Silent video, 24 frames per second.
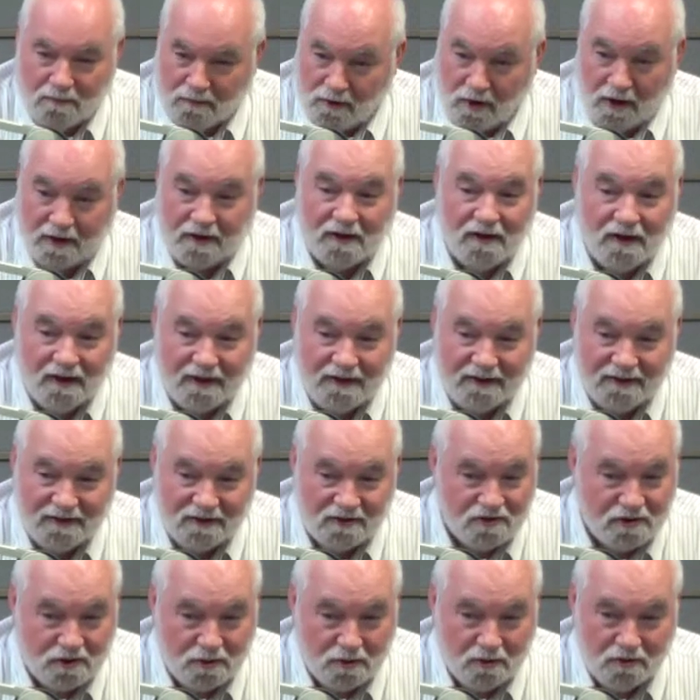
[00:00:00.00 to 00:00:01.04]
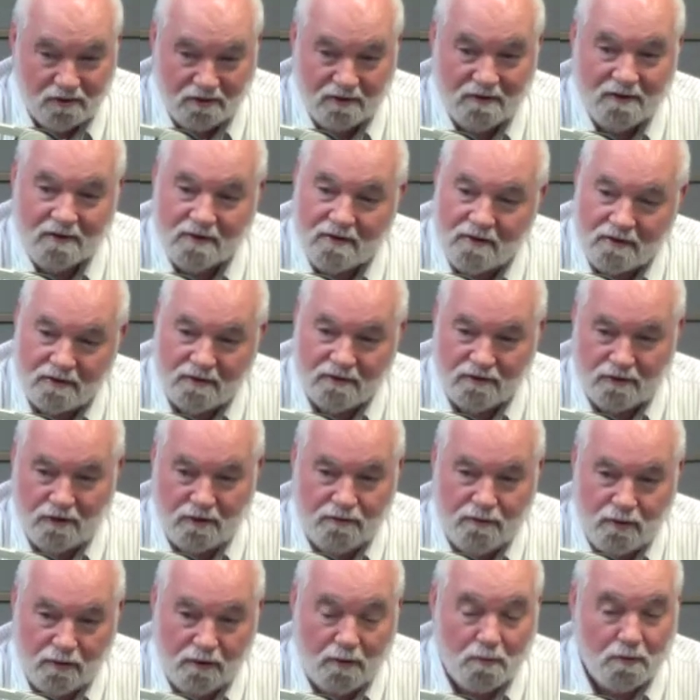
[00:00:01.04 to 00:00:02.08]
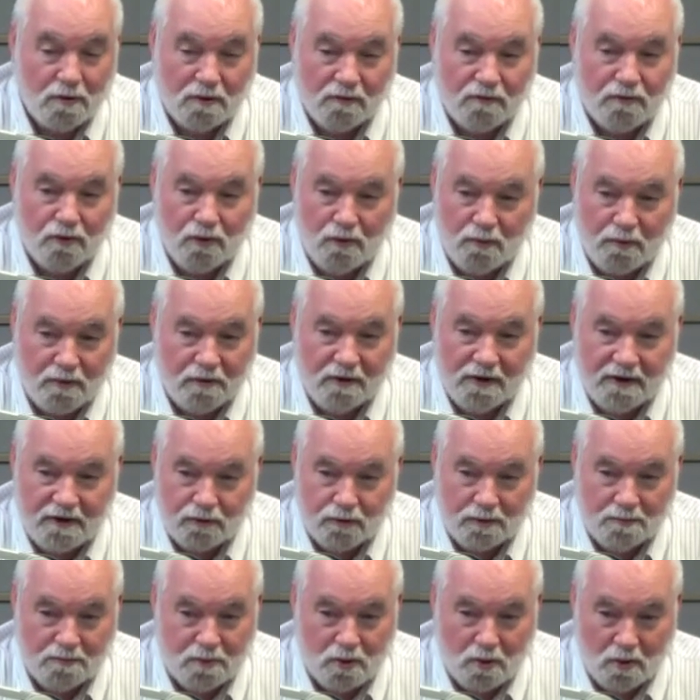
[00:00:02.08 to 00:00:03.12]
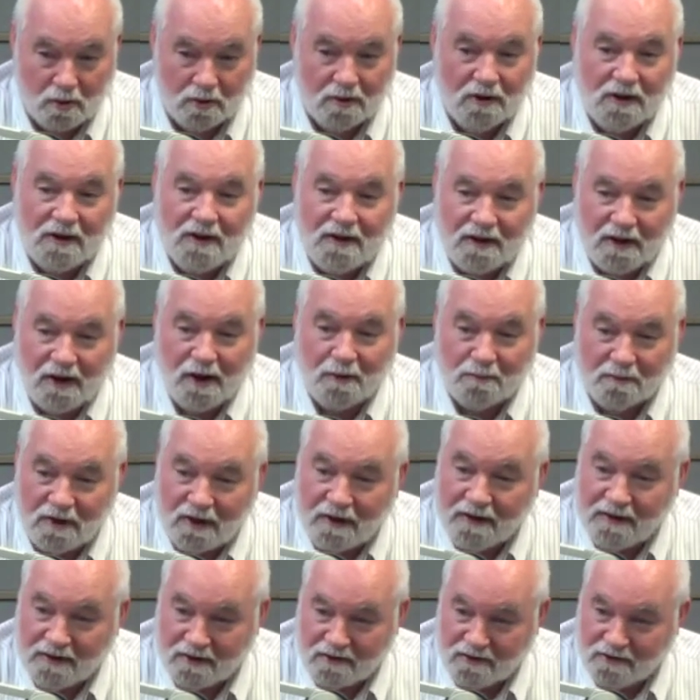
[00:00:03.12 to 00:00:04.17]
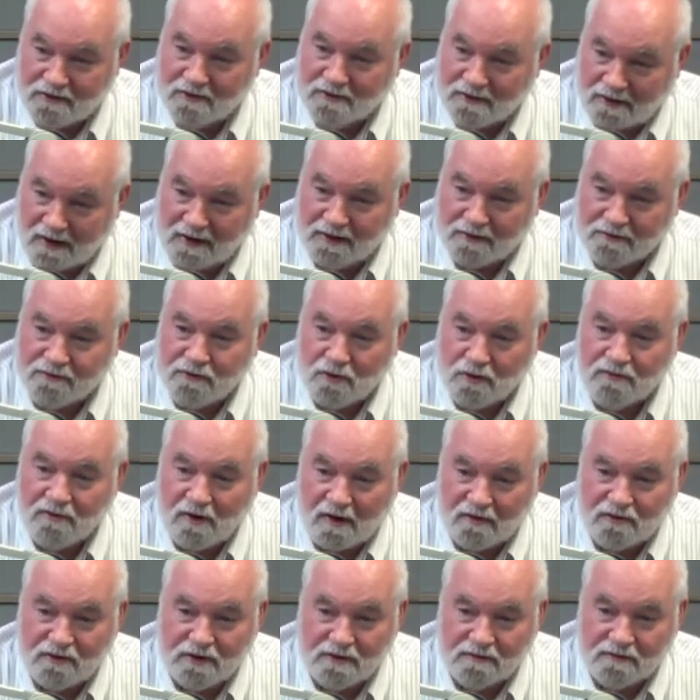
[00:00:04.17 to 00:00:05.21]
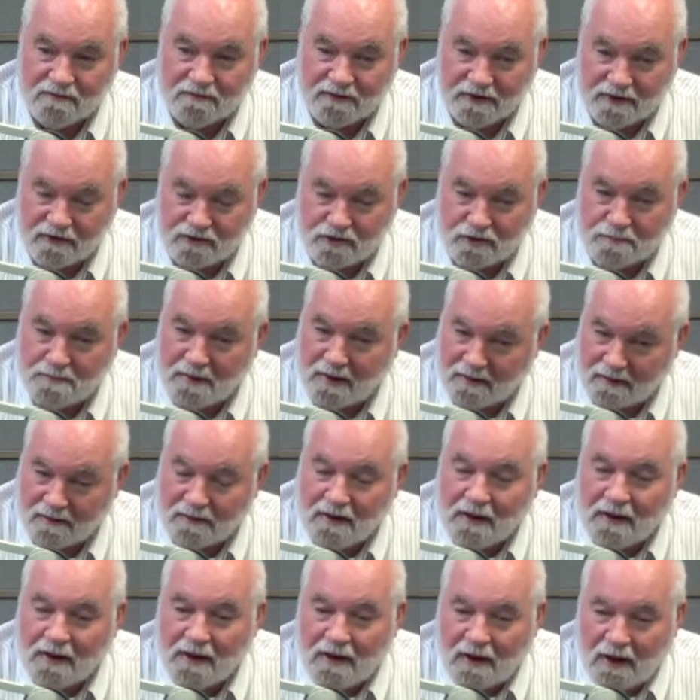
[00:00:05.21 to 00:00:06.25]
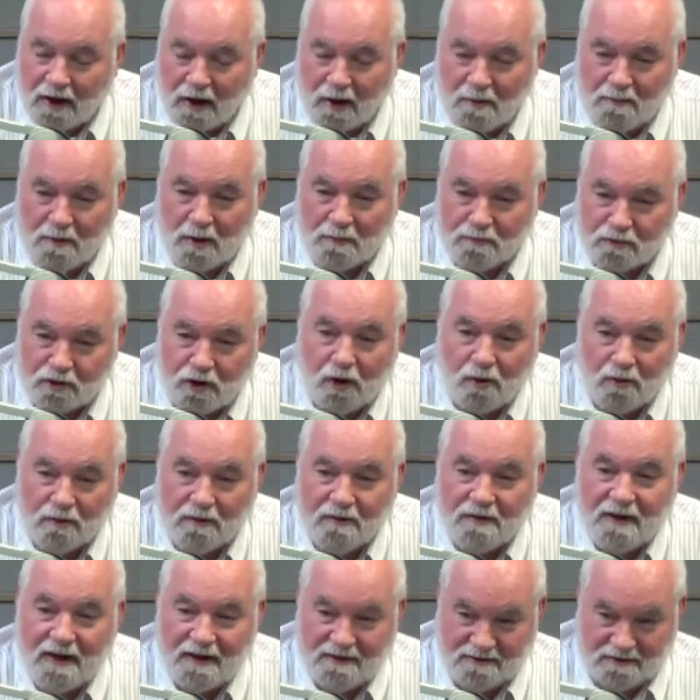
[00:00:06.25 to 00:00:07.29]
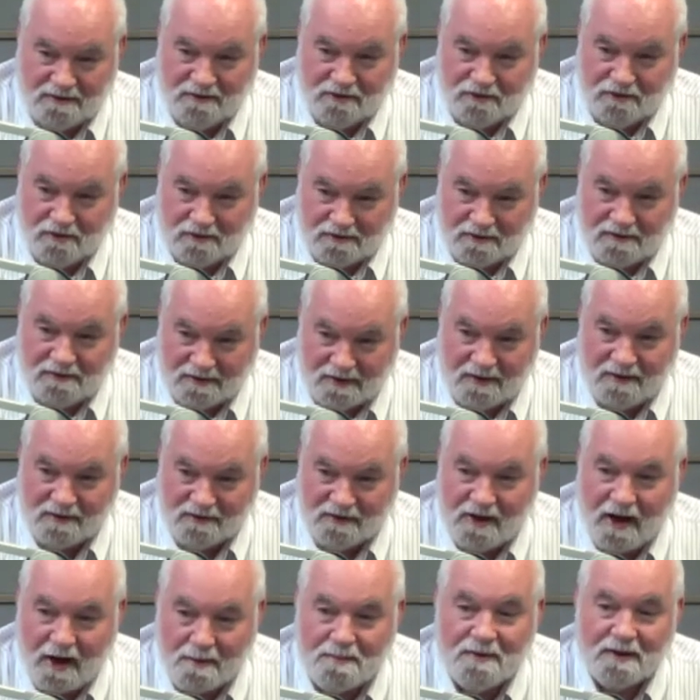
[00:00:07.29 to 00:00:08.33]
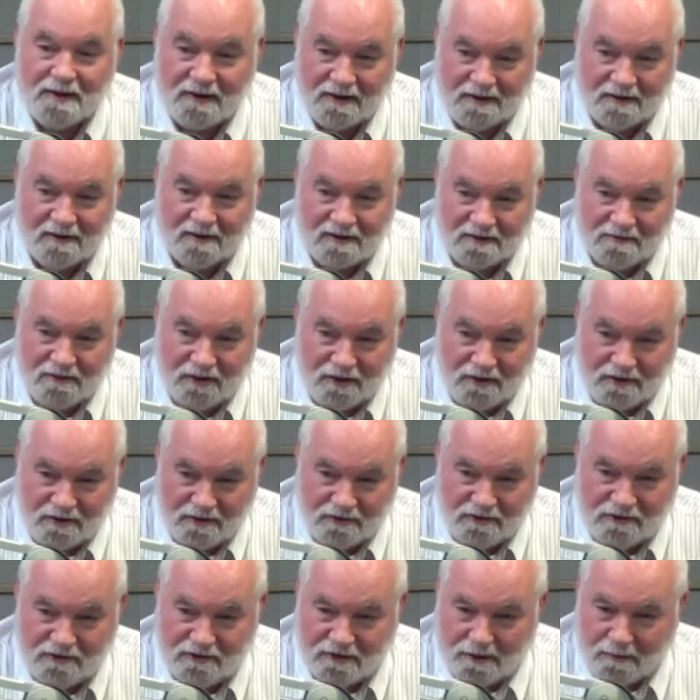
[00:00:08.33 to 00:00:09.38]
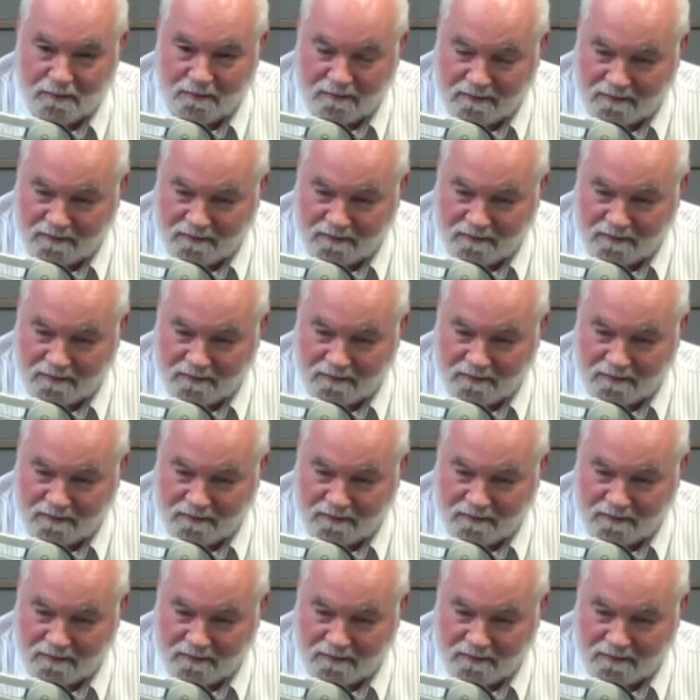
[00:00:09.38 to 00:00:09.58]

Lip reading: like cleaning skills, so forth, I wouldn't have thought we'd need to import cleaners under 457 visas, but I'm told that is happening at various